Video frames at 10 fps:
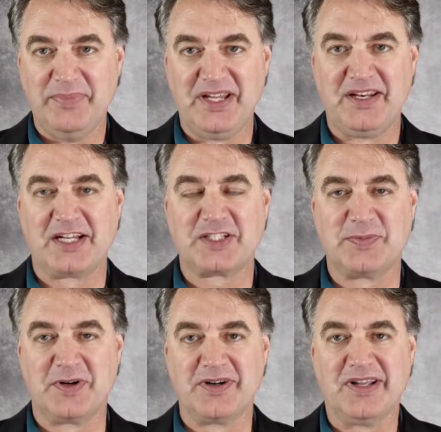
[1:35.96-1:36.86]
Be an
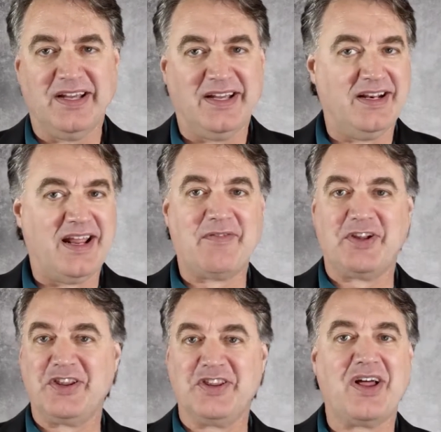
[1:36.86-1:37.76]
expert and have a
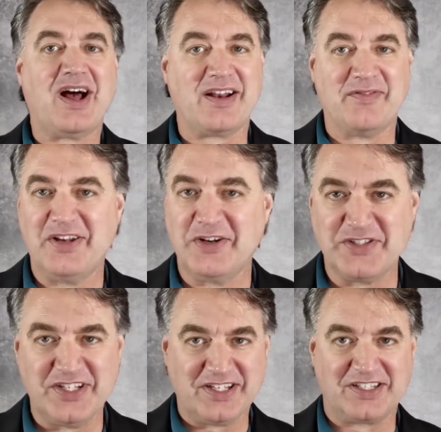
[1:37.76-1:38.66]
lot of
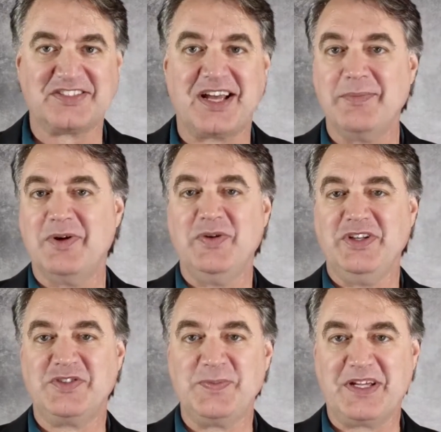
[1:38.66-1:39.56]
energy and excitement
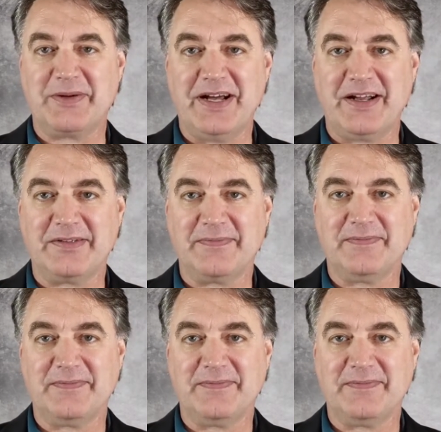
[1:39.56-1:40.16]
when you speak about it.